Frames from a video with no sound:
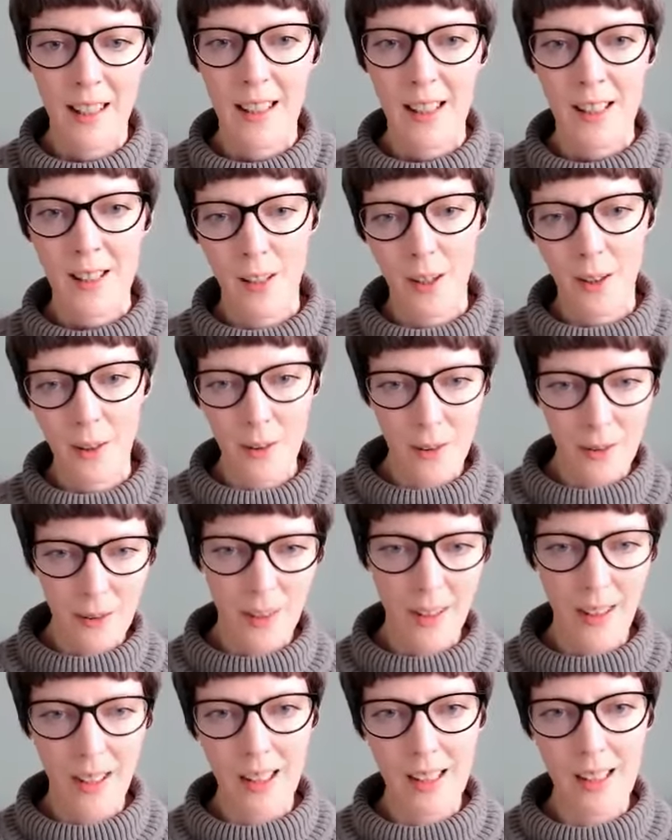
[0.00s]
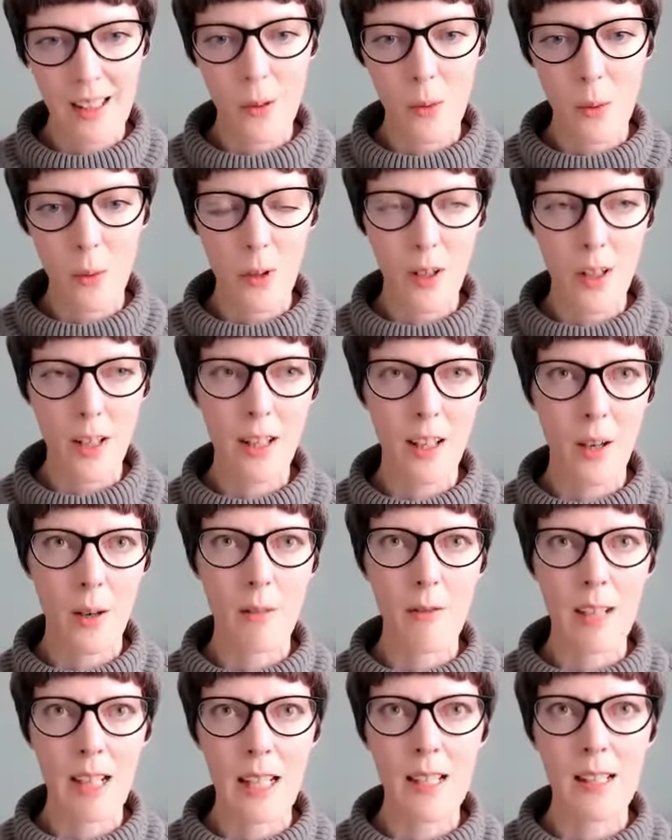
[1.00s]
So, you know, a
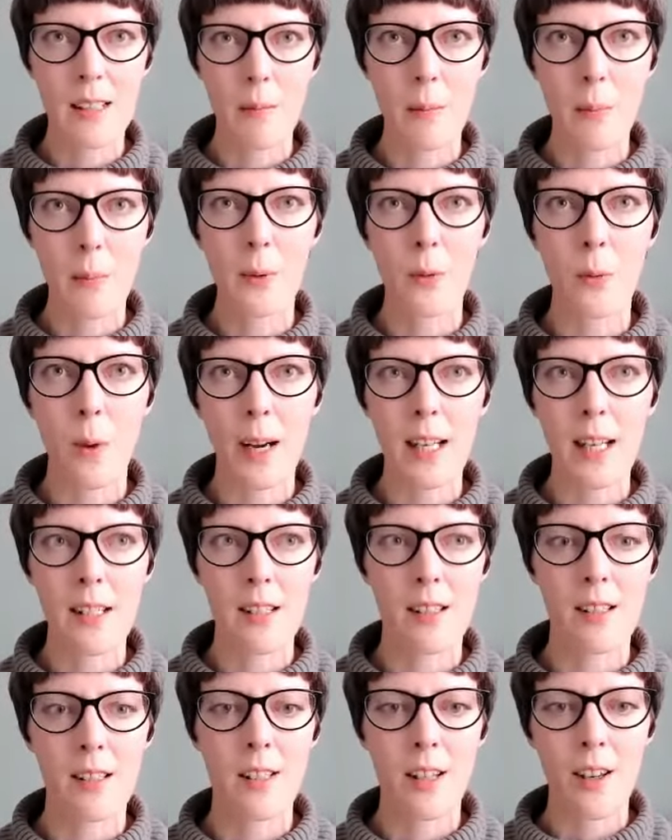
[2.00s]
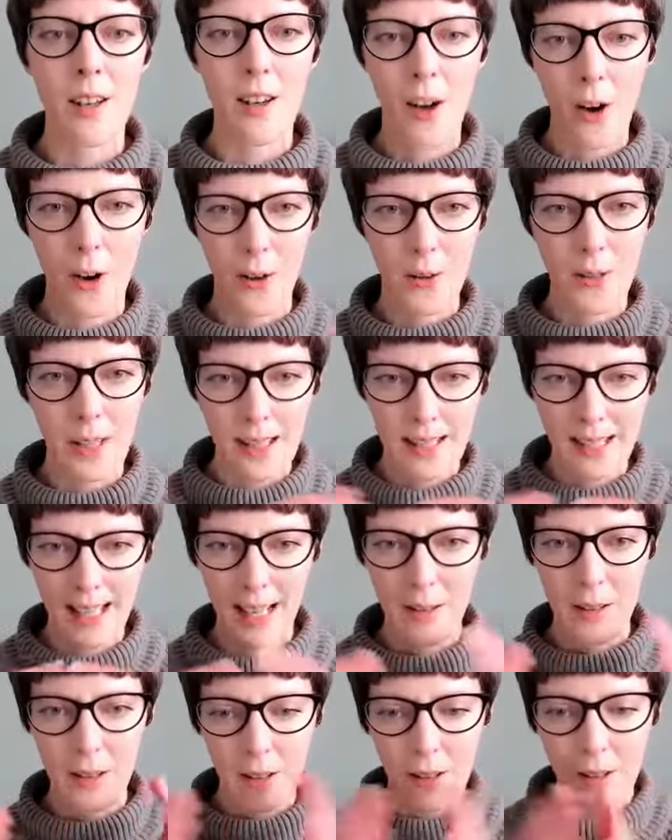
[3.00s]
really simple way to start honing
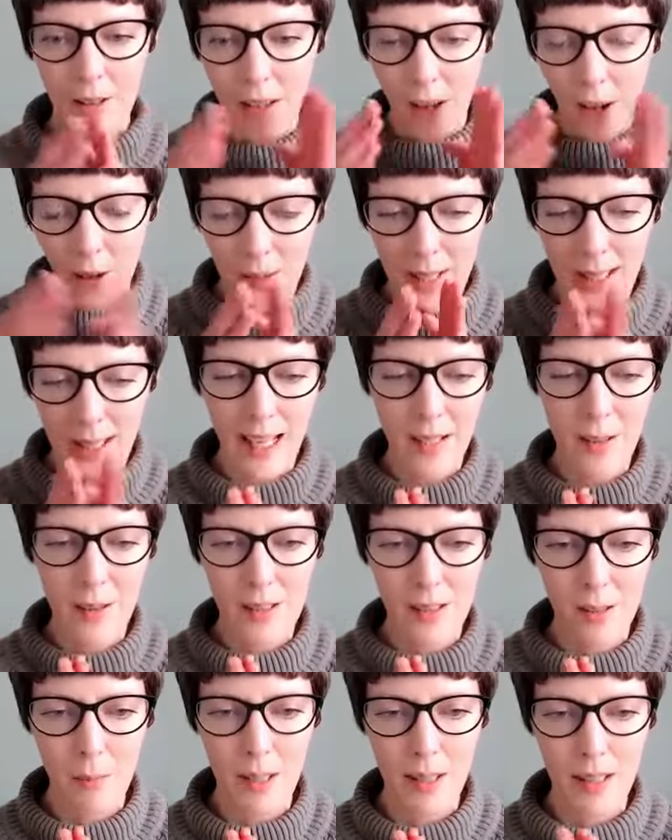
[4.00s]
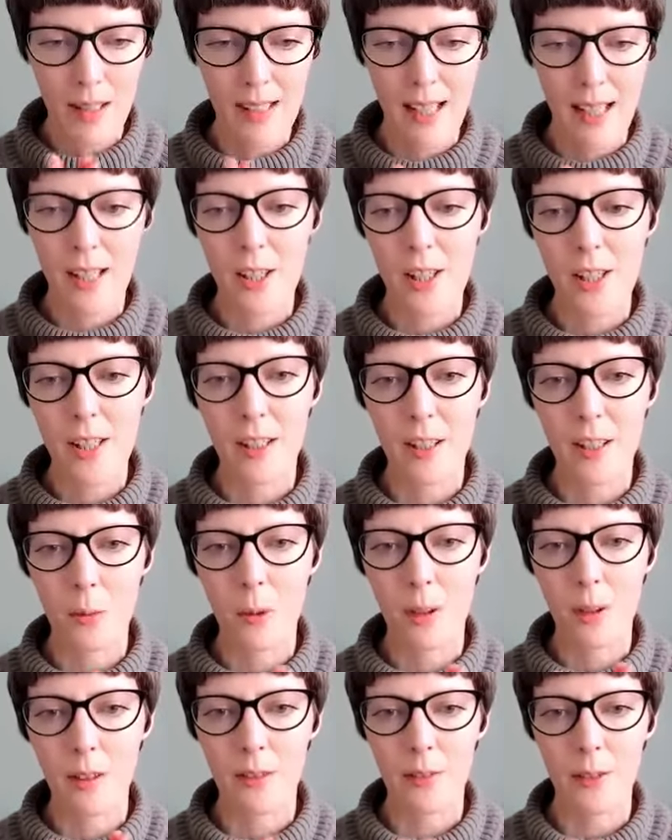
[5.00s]
down and honing in on something that's actually going to
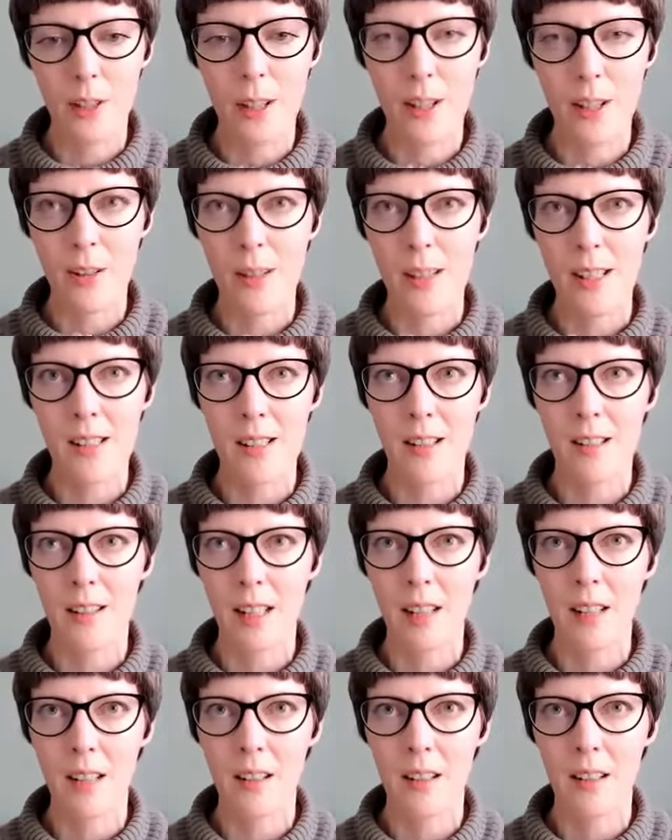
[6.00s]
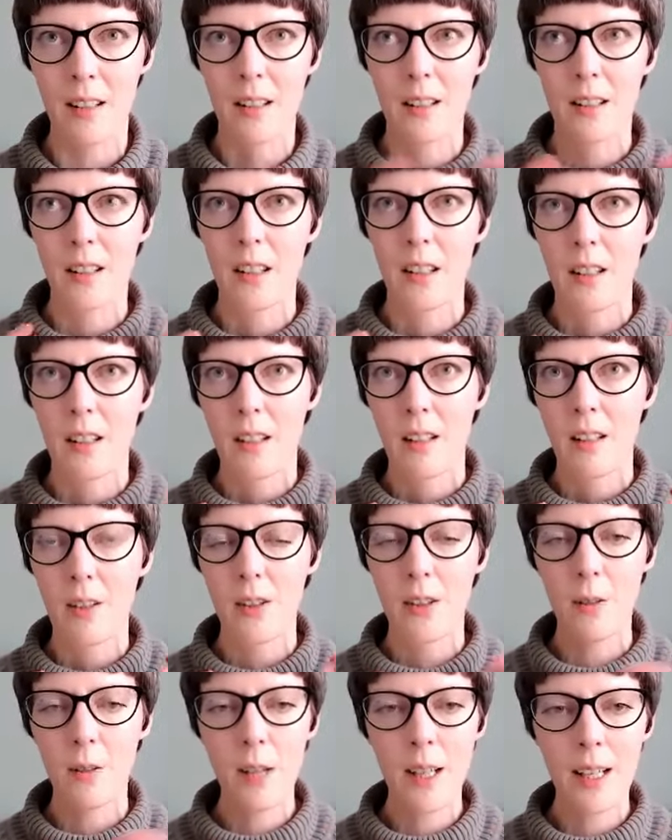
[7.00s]
work for you is to think
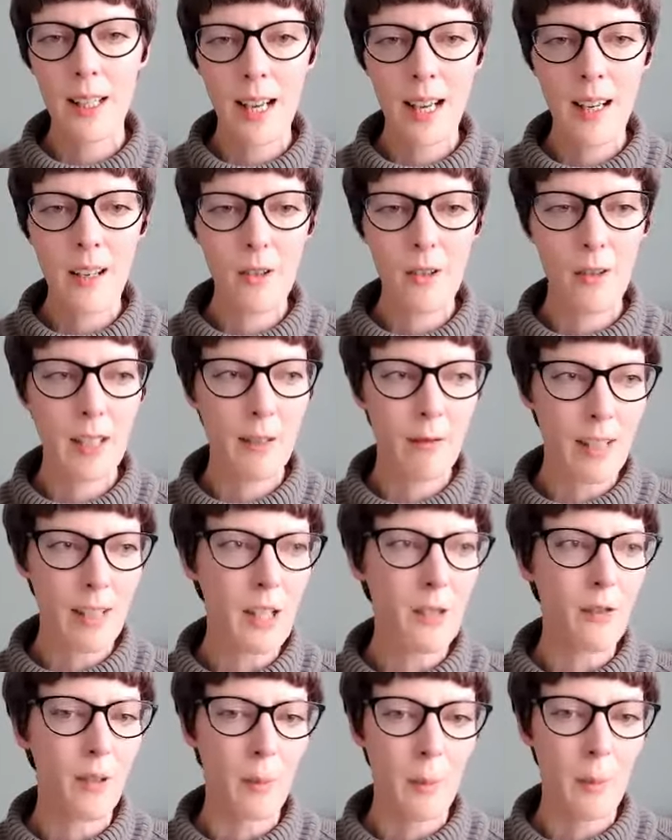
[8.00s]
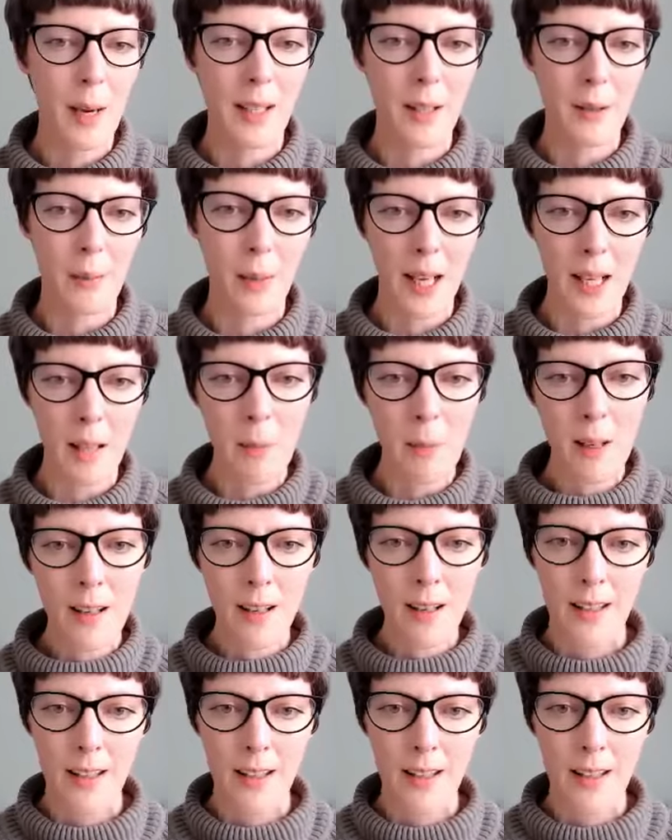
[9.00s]
do I naturally reach for a pen and paper